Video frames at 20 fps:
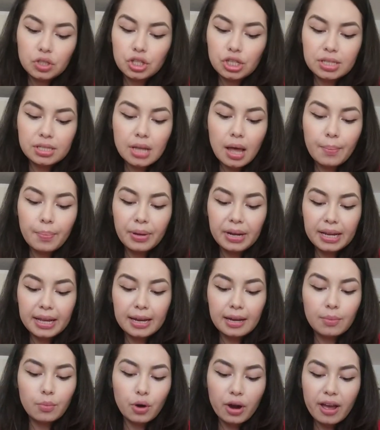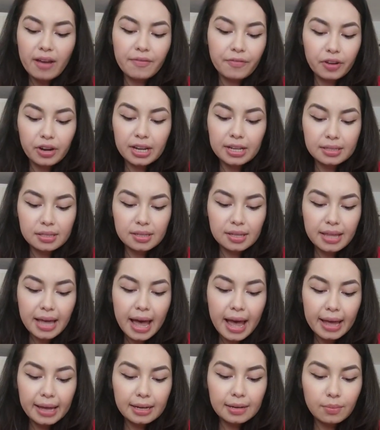just not putting any more effort into
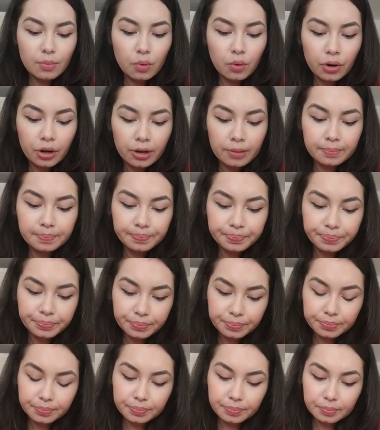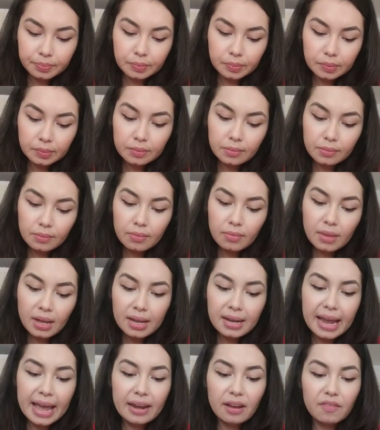that anymore.
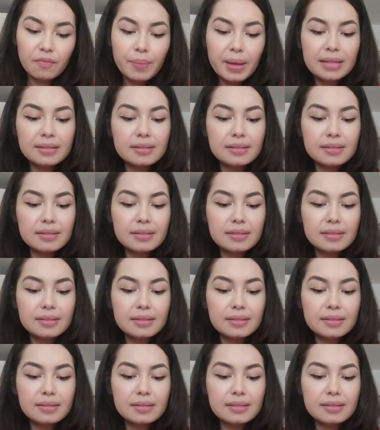9 of